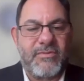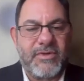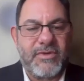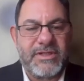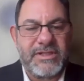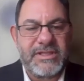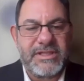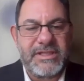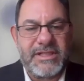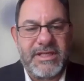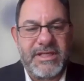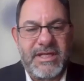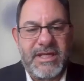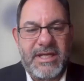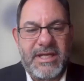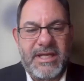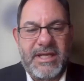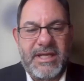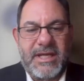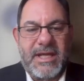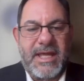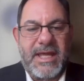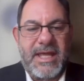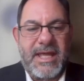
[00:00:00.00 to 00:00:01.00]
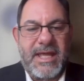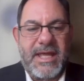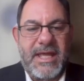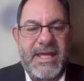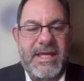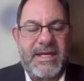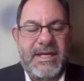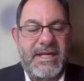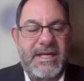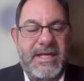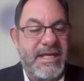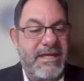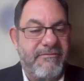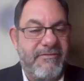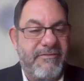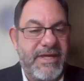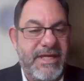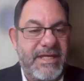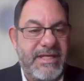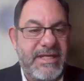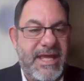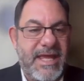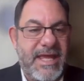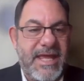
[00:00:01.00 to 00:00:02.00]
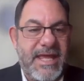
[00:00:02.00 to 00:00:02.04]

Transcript: Wilson, and EVIT